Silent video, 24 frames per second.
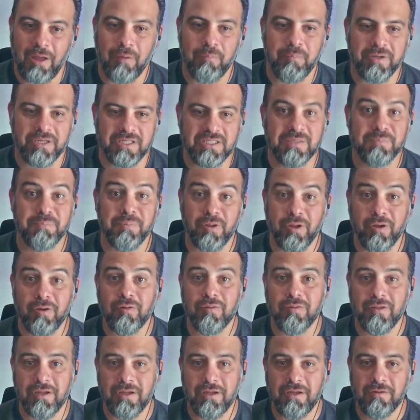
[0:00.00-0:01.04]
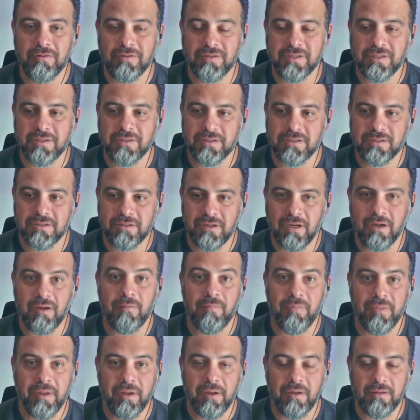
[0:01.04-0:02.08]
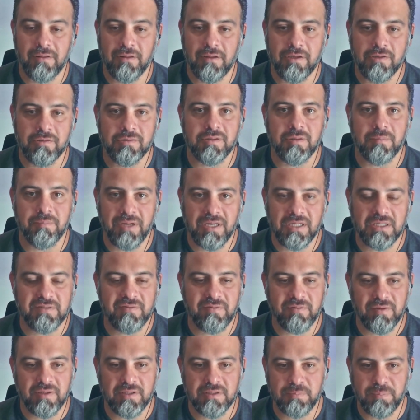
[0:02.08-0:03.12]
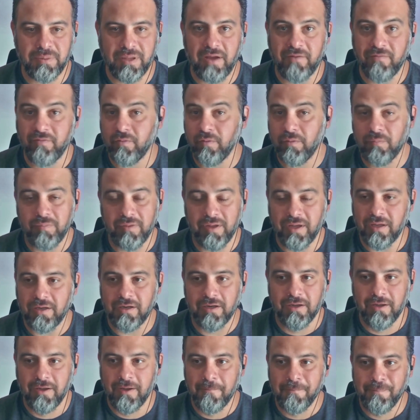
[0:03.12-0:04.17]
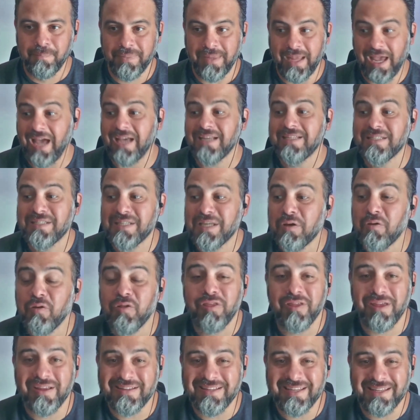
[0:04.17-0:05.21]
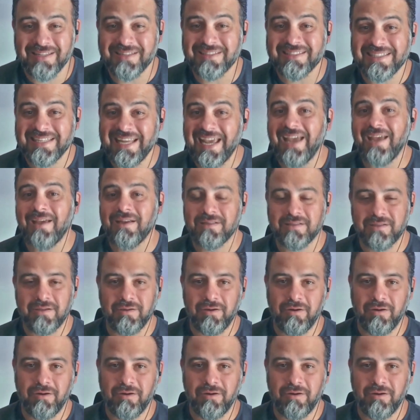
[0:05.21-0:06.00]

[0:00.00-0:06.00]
help explode the usage of the, the user base for this platform that I still think to this day is